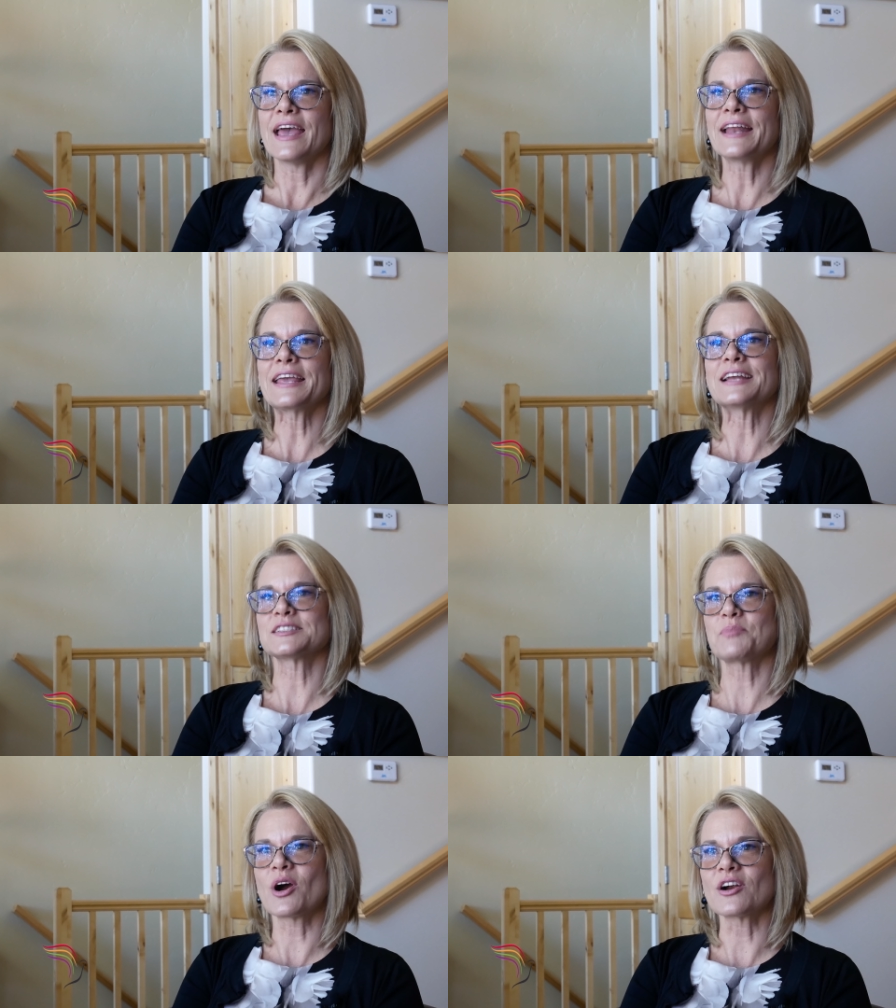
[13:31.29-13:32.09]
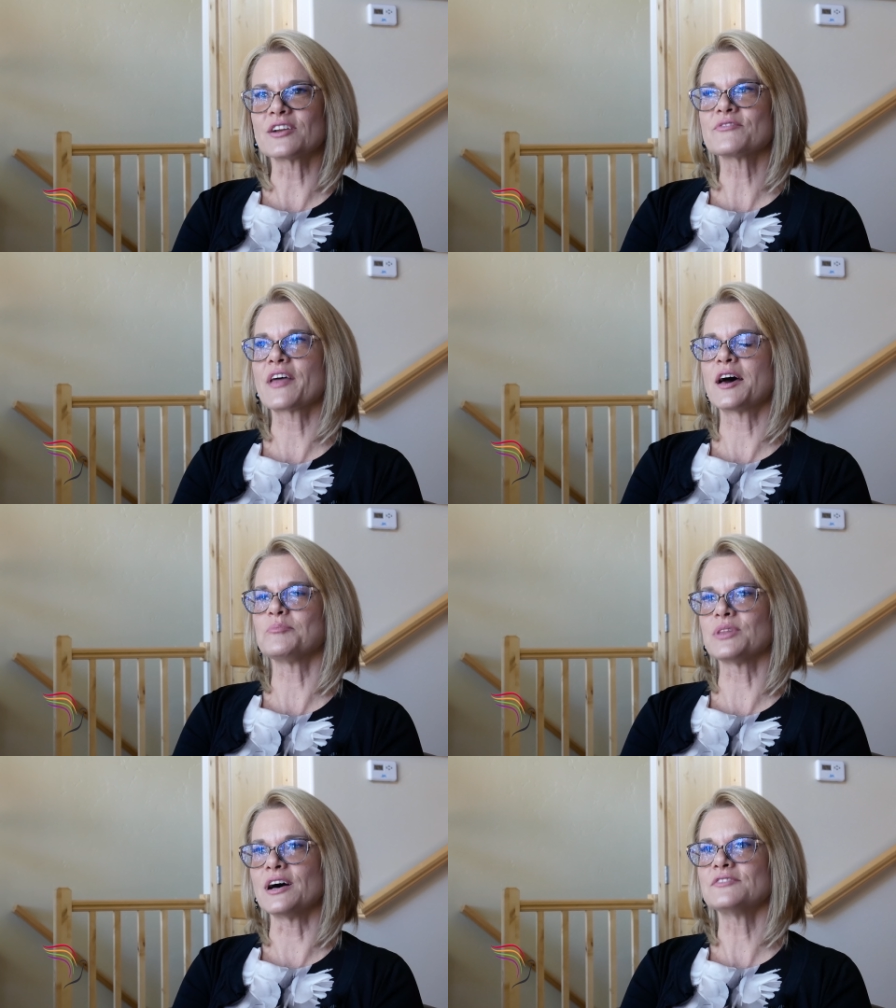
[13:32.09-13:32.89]
And again, it's part of
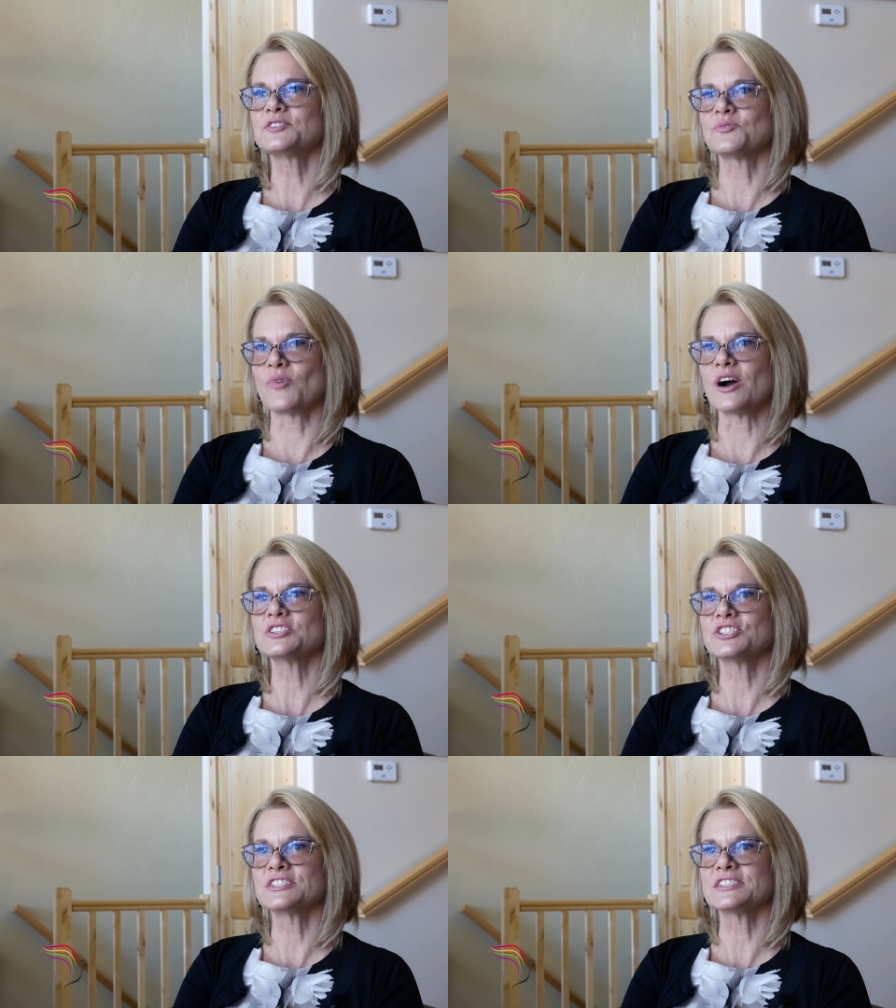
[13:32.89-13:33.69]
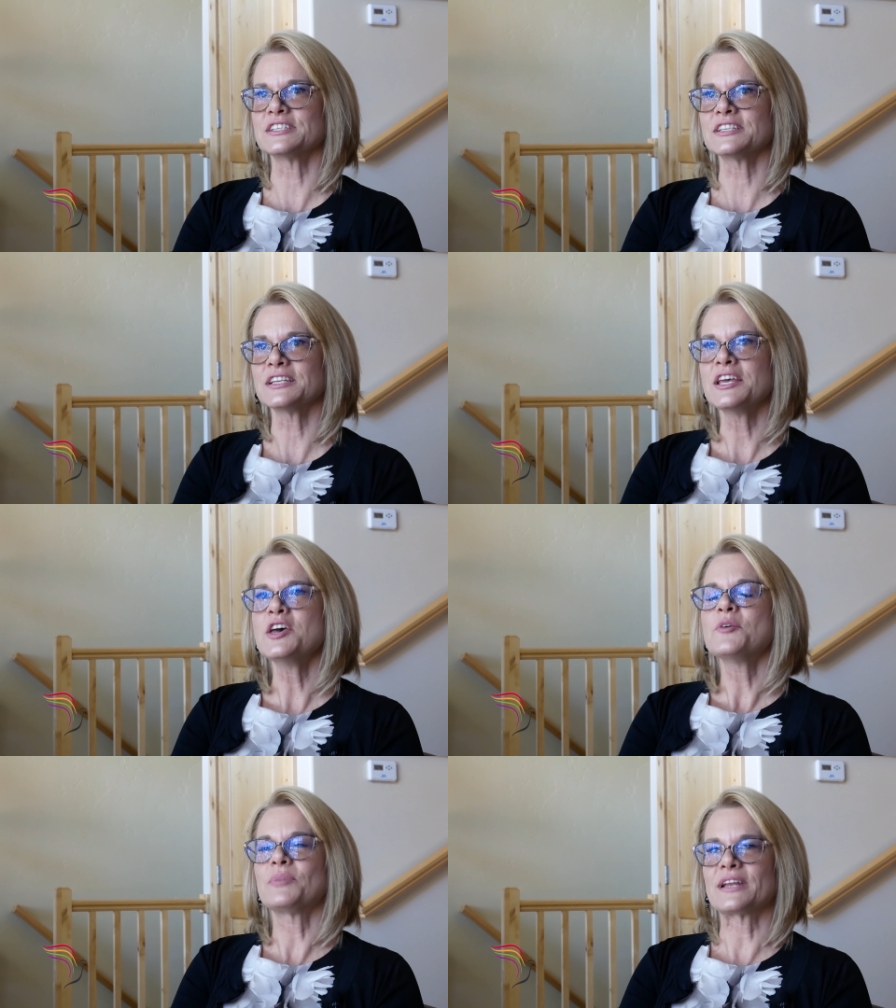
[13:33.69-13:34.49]
that bluff to Washington,
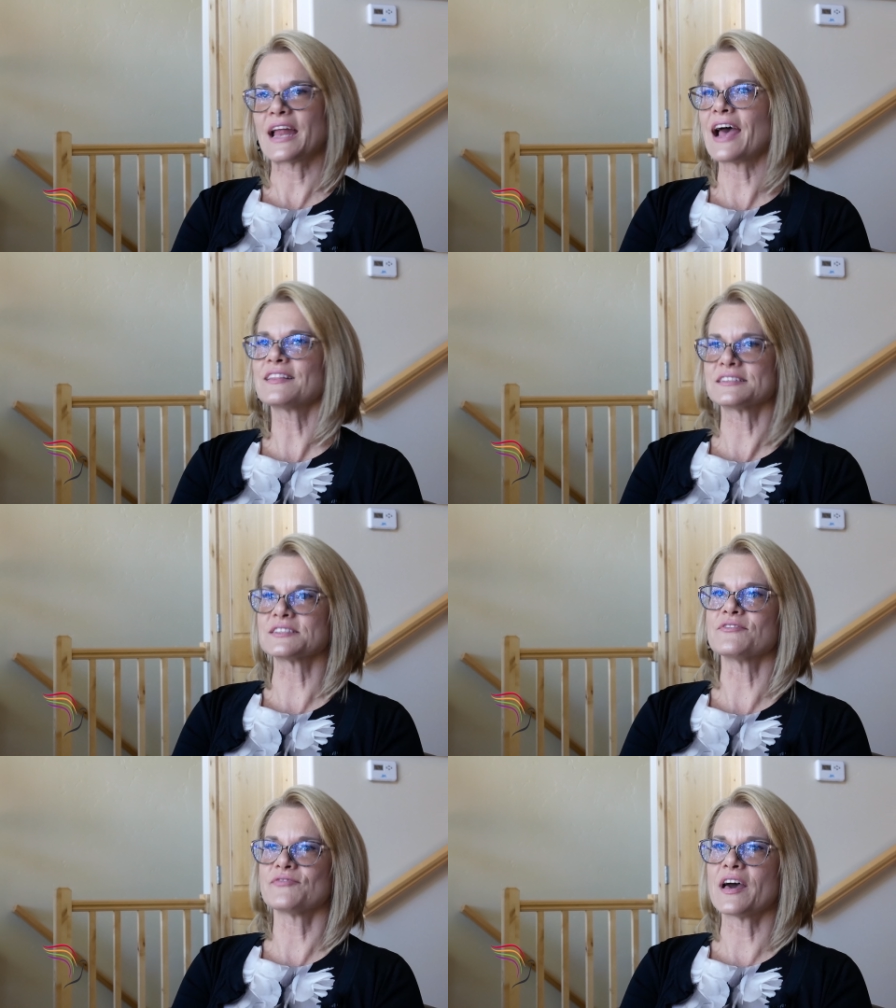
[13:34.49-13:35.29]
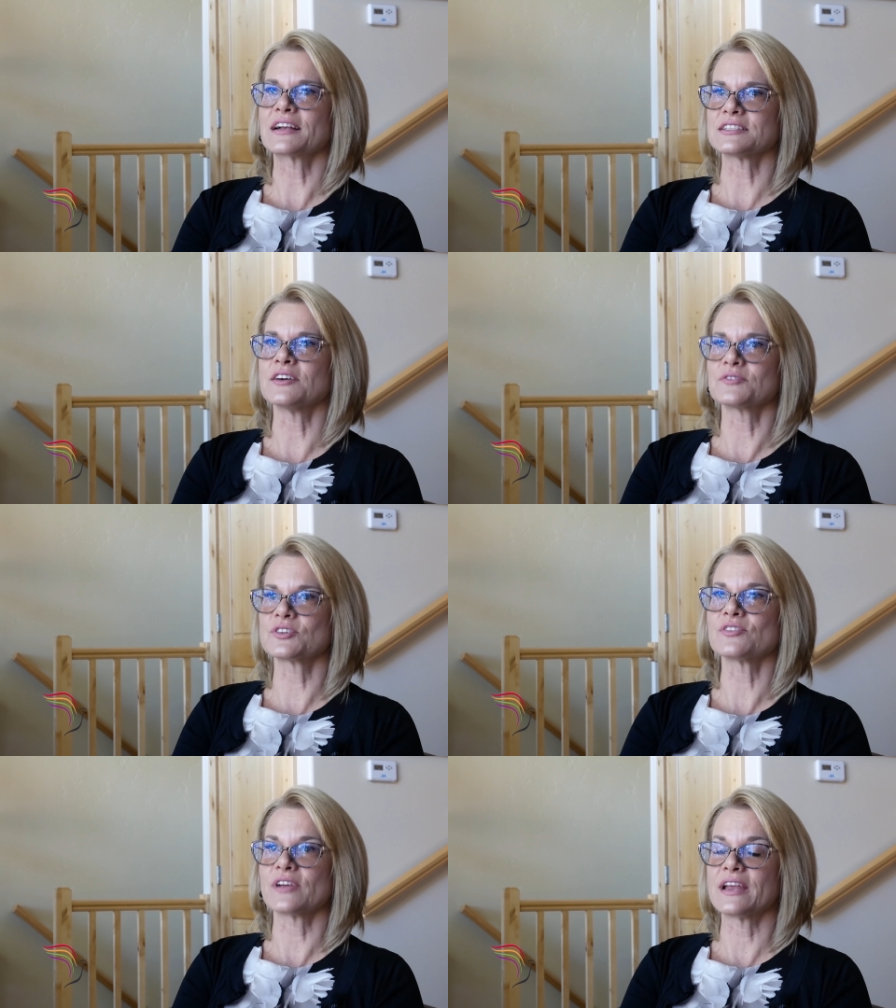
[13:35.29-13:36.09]
but it had this effect of
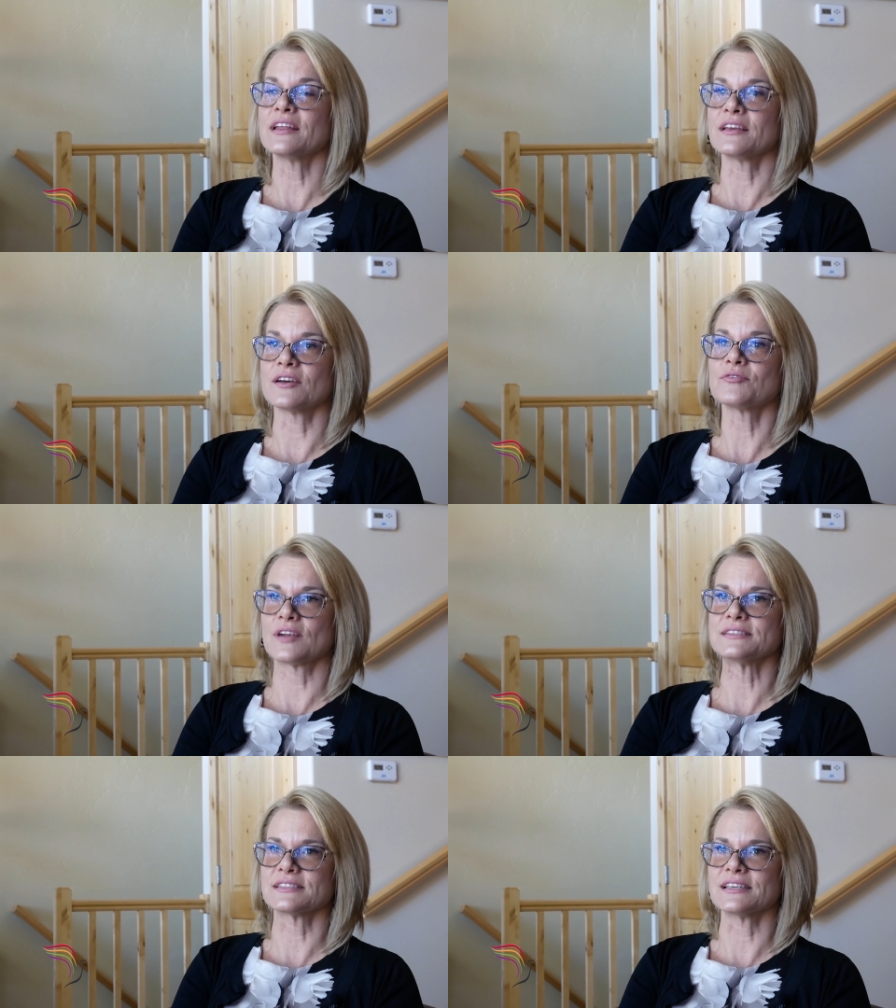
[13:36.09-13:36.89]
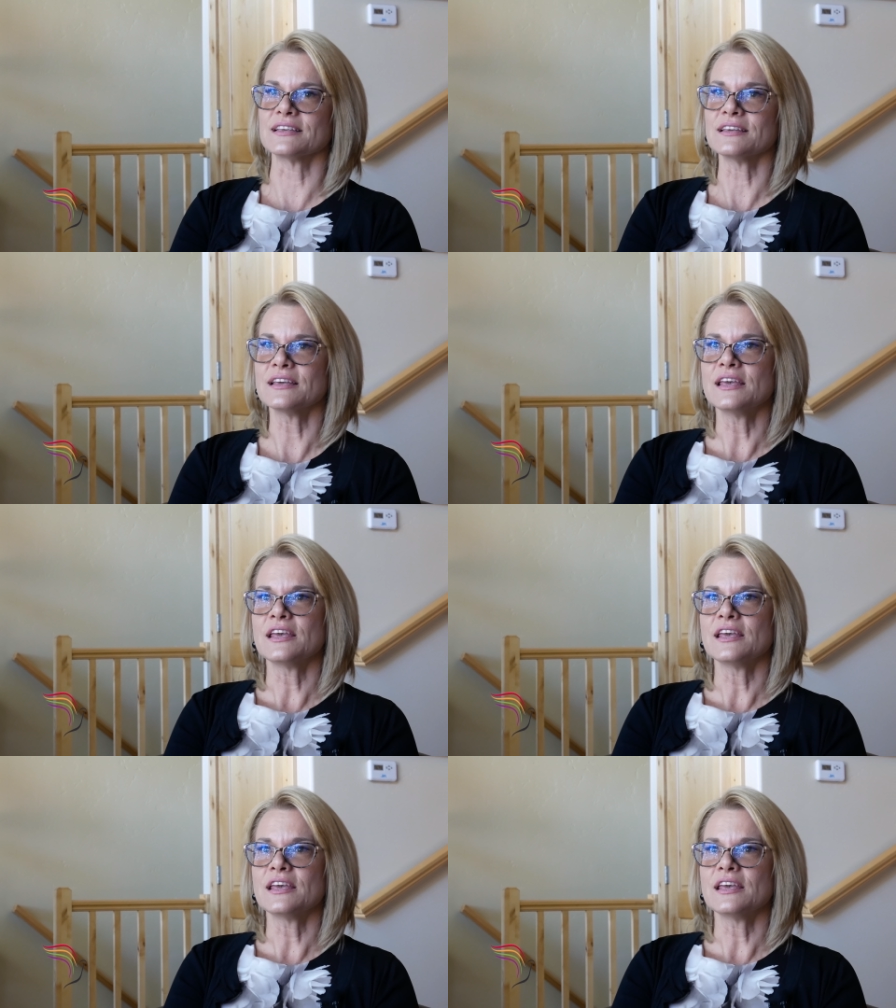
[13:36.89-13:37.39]
creating a frenzy